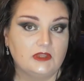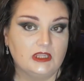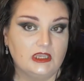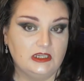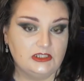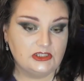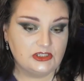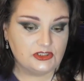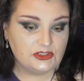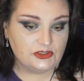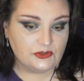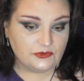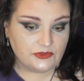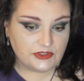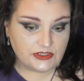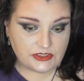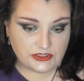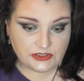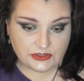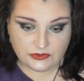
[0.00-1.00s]
I just thought
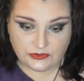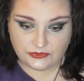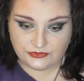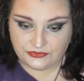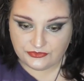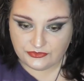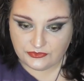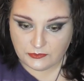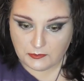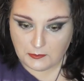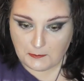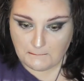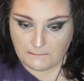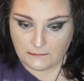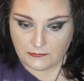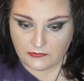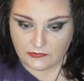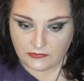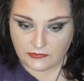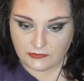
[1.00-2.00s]
this sort of
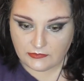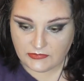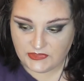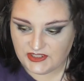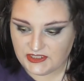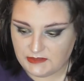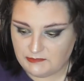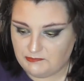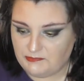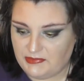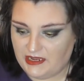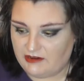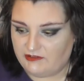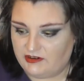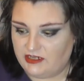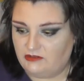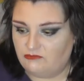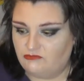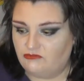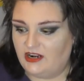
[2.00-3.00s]
this
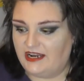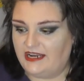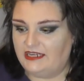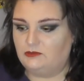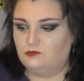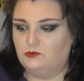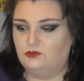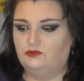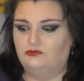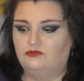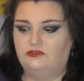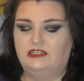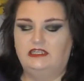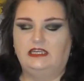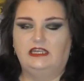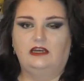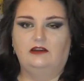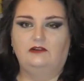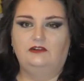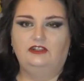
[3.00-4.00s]
berry red would really
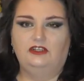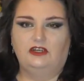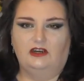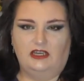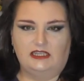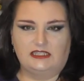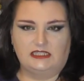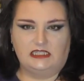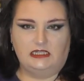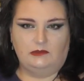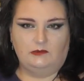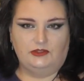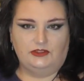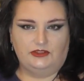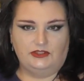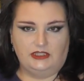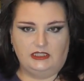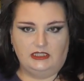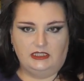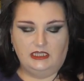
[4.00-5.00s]
go nicely
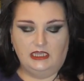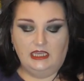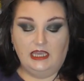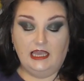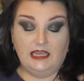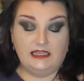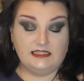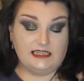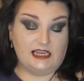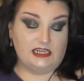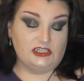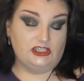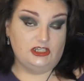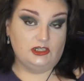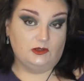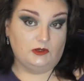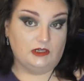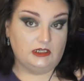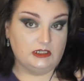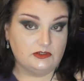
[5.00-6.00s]
with the it's actually
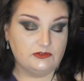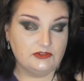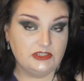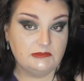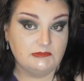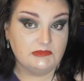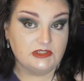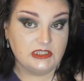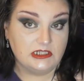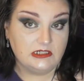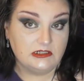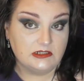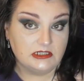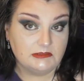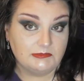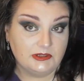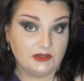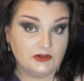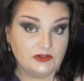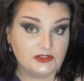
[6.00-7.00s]
quite a Christmassy look
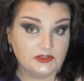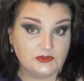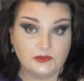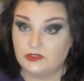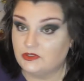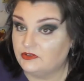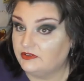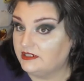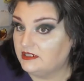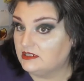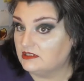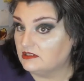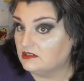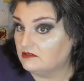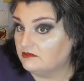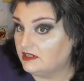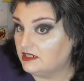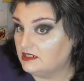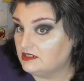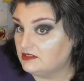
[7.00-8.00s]
to be honest with the greens and
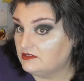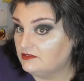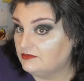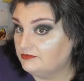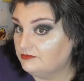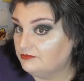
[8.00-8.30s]
the reds.